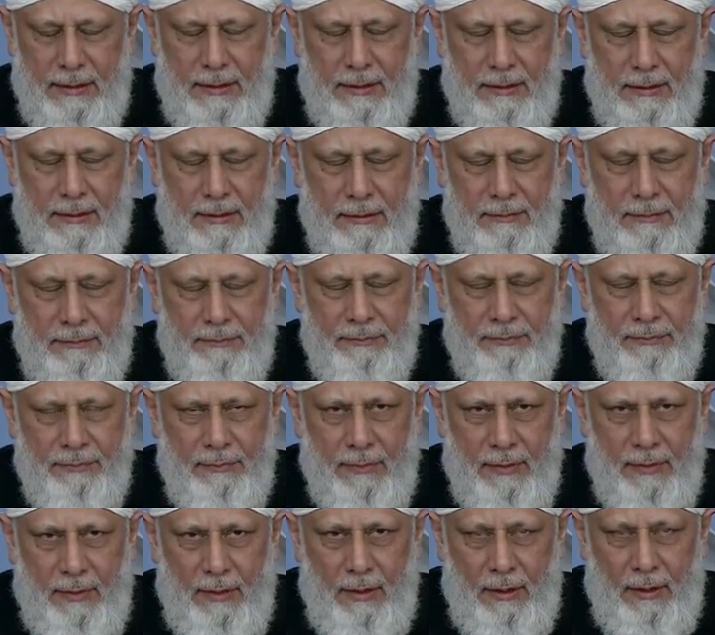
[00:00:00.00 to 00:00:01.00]
rather
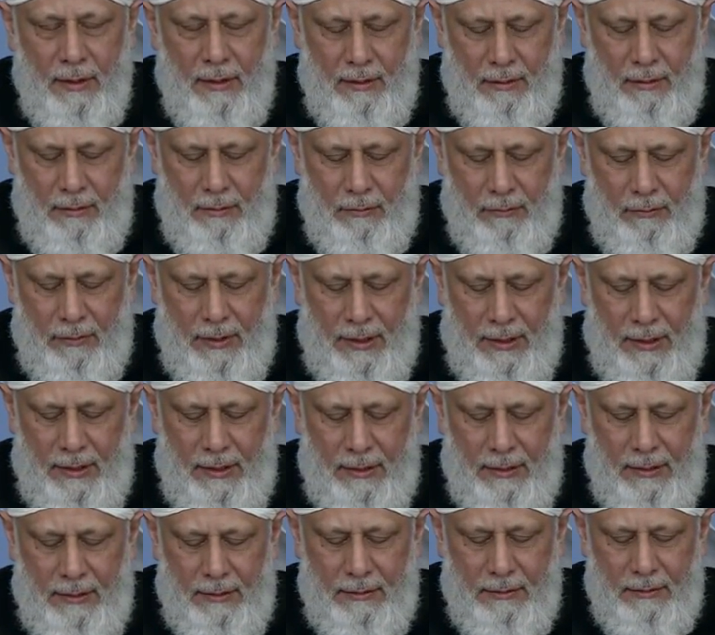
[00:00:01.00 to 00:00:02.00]
it is our
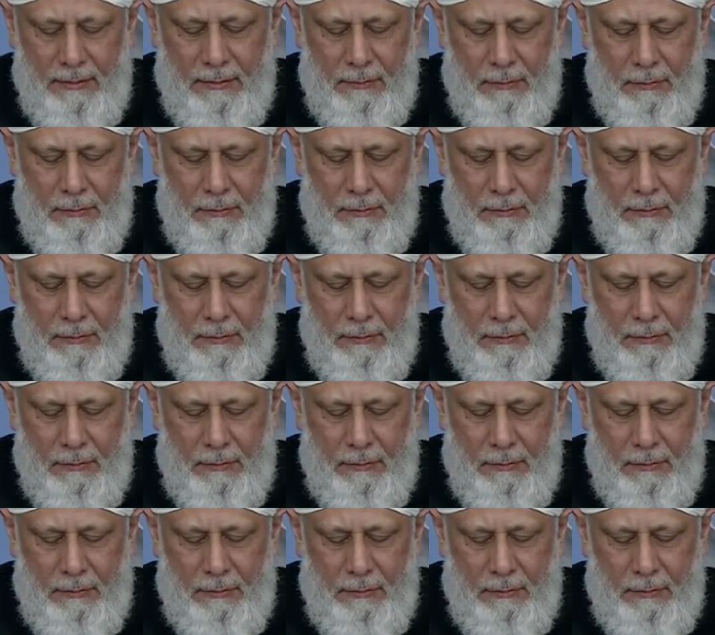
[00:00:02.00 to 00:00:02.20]
obligation